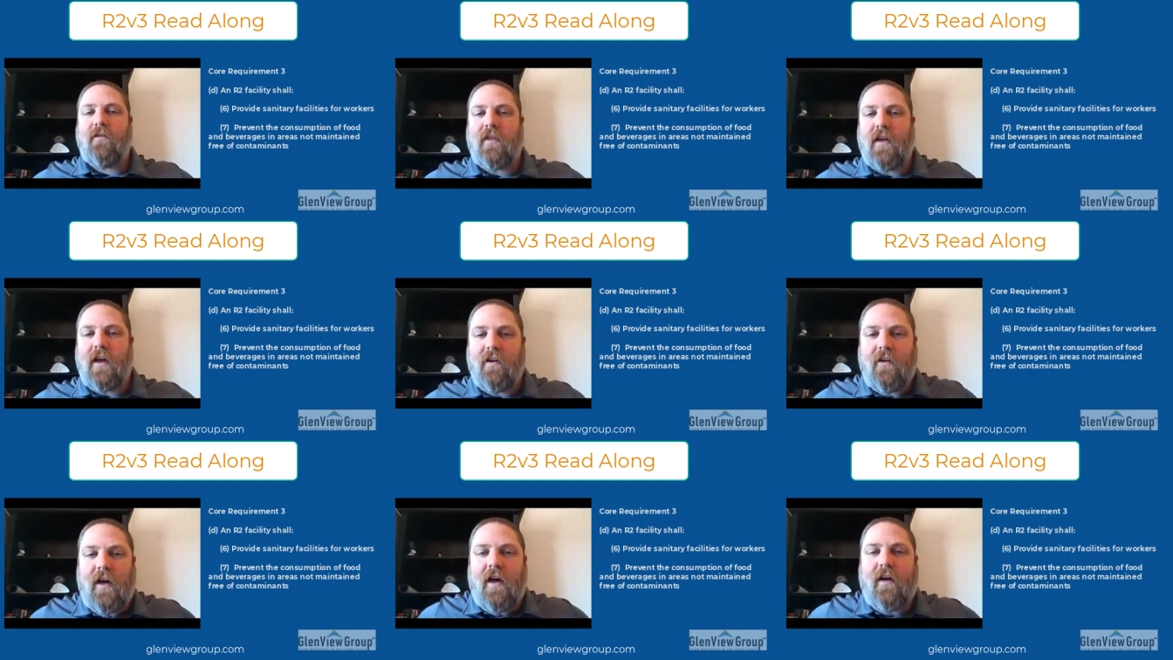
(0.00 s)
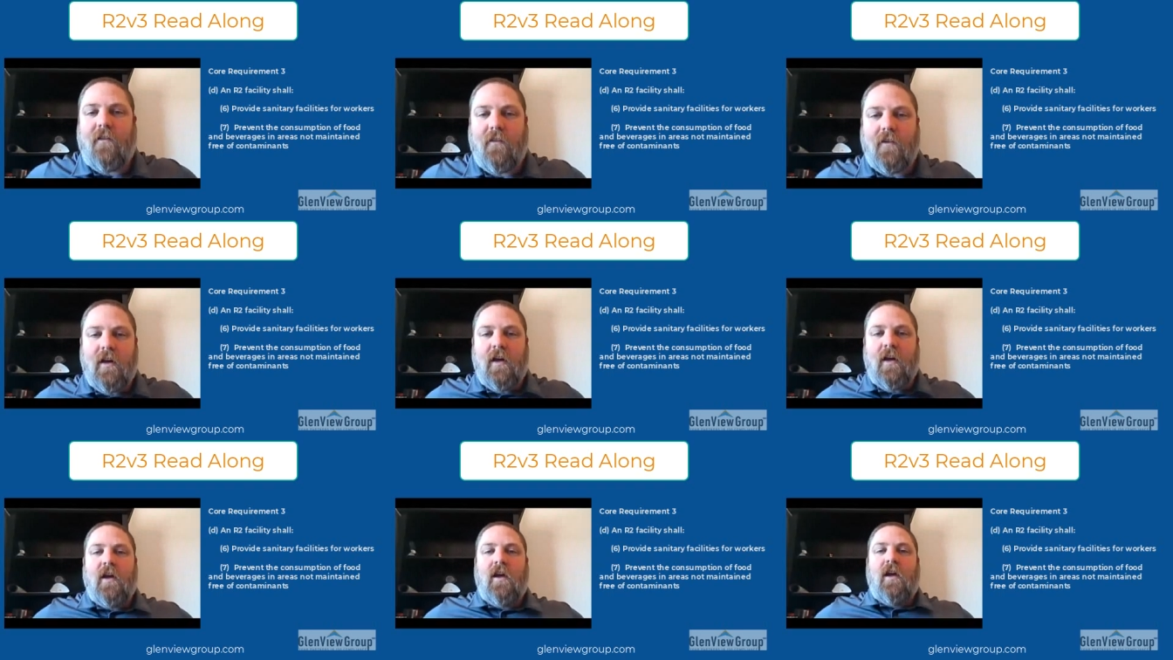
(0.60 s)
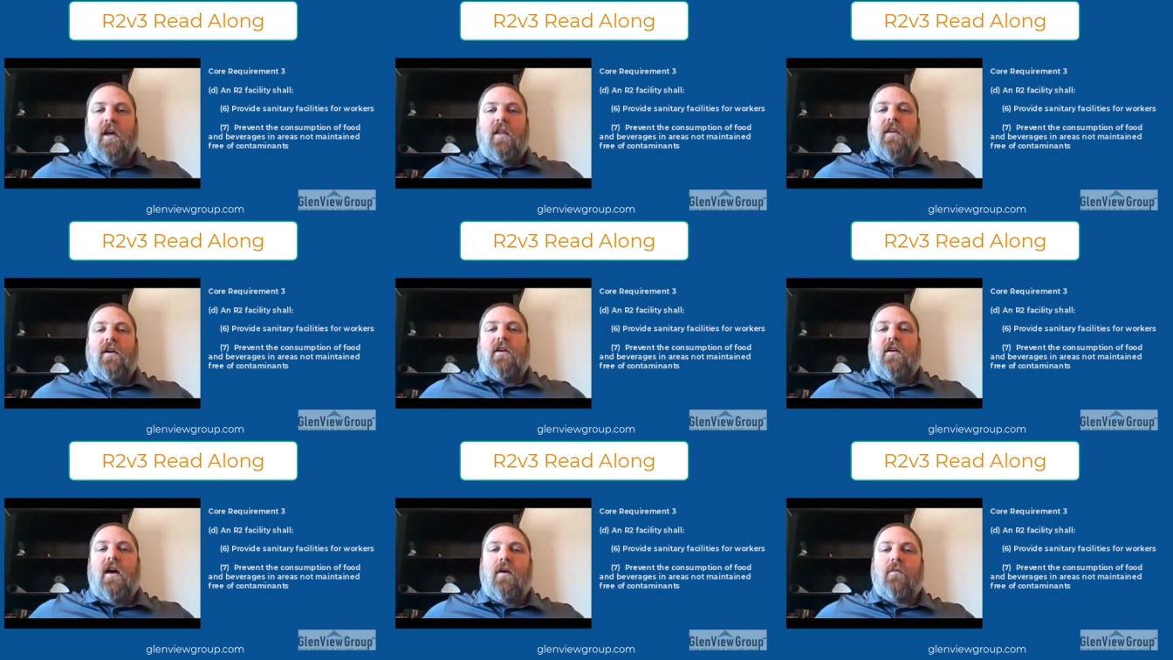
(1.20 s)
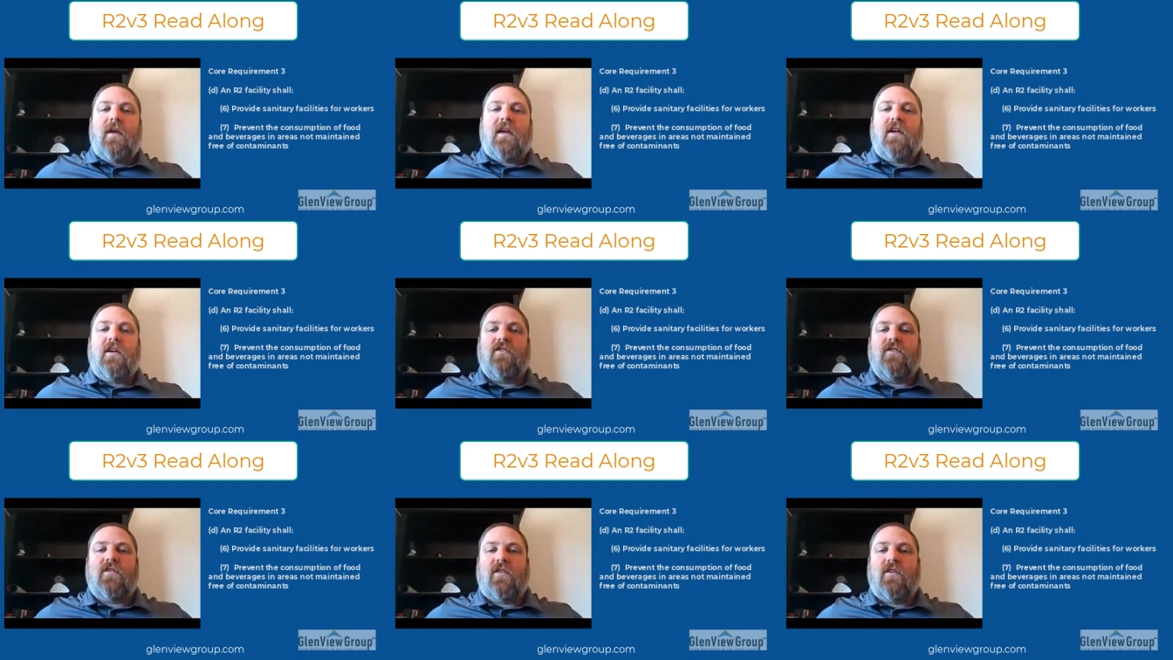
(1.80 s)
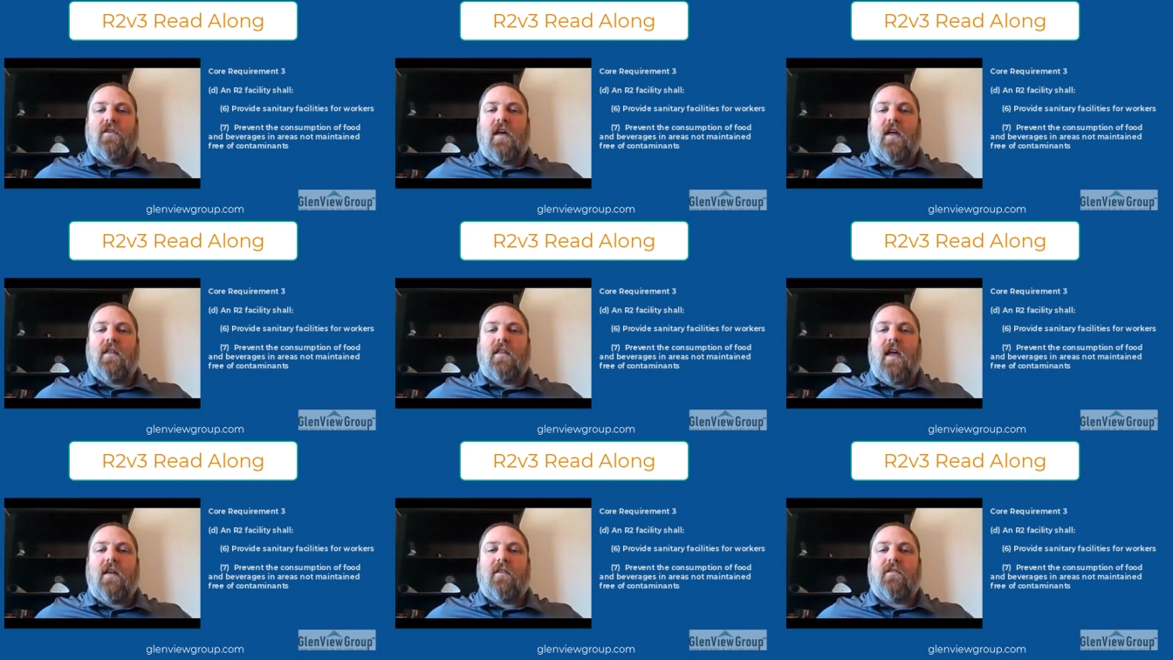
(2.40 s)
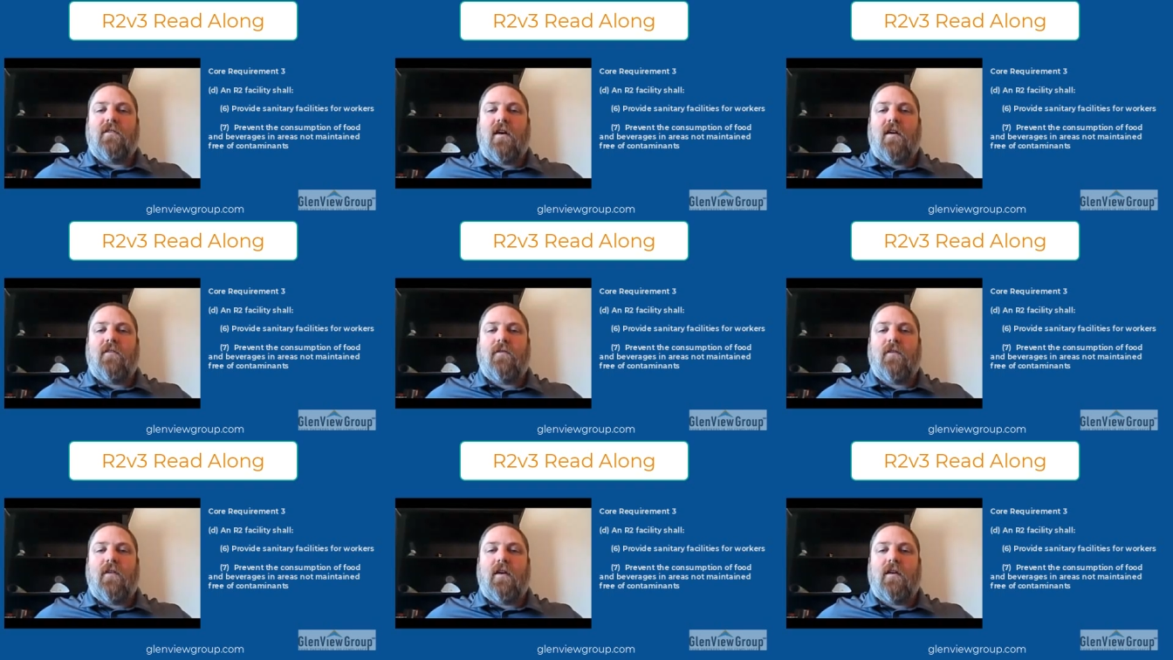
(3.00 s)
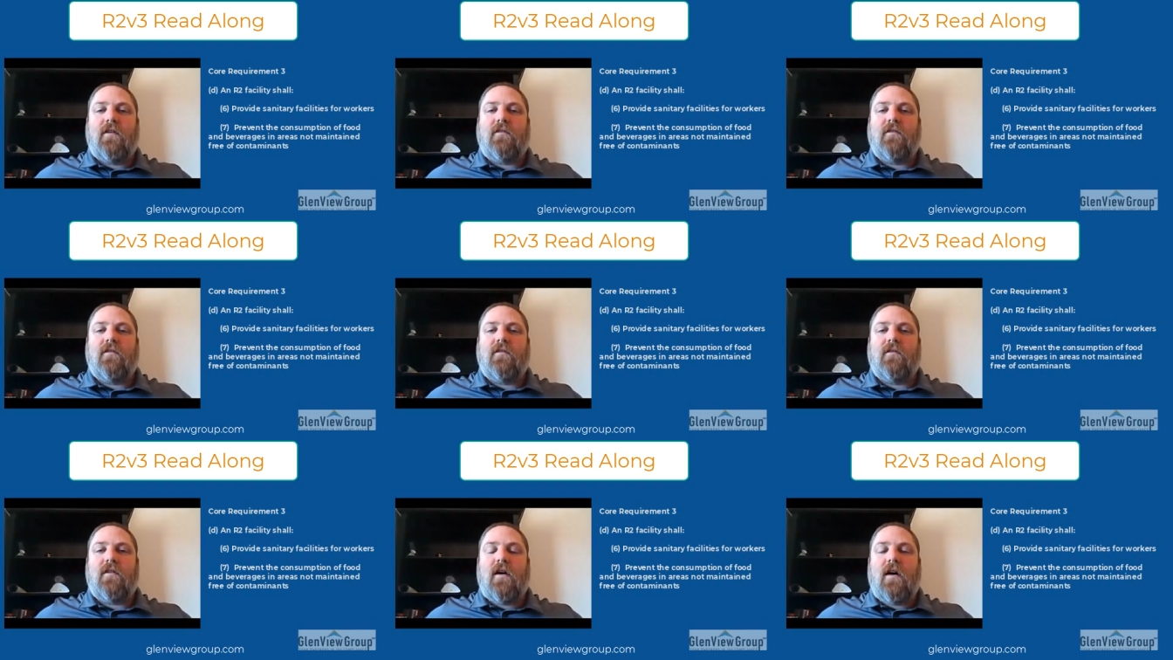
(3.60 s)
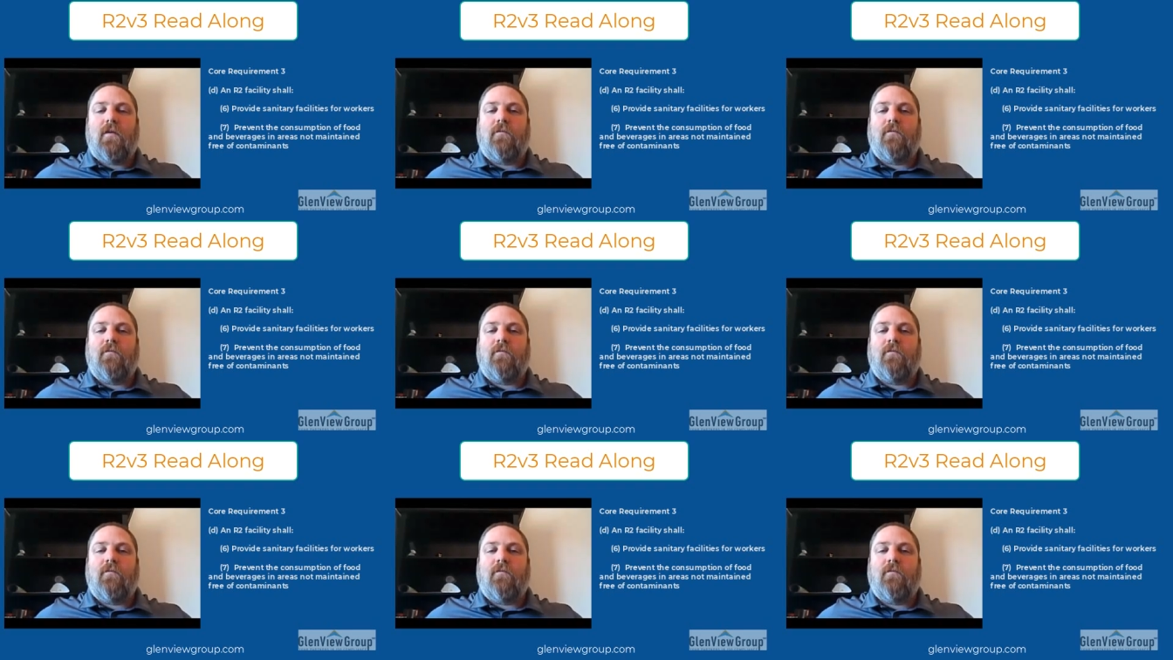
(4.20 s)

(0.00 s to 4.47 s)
If they don't have, they're not making sure that that stuff is